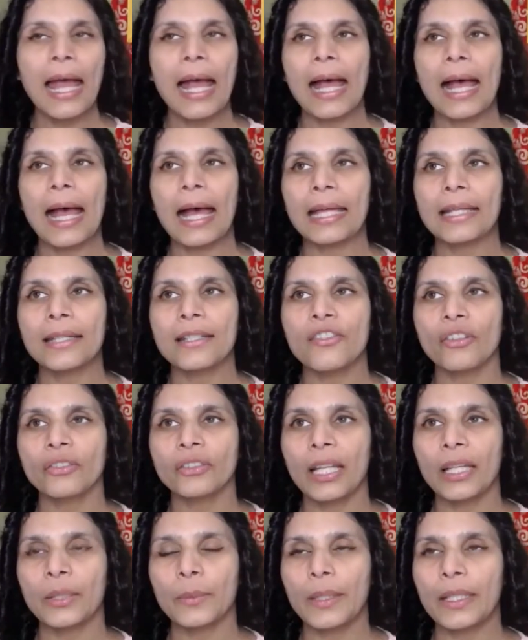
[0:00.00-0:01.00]
And just
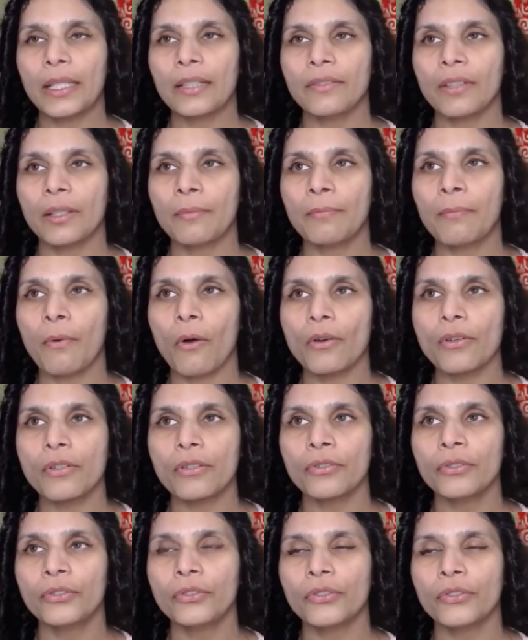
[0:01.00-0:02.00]
like we give
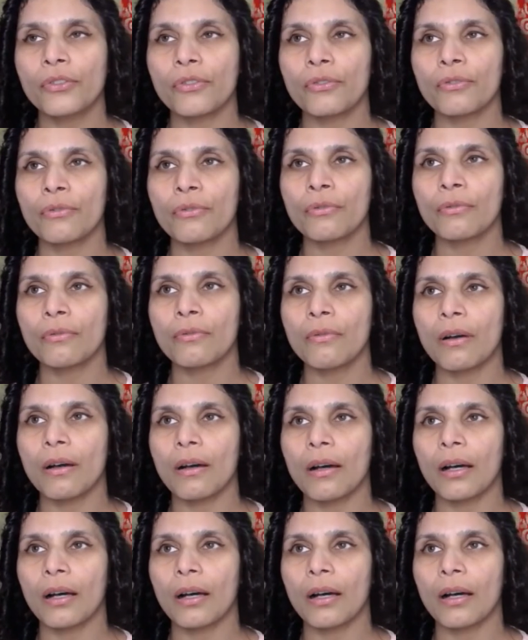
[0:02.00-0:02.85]
importance to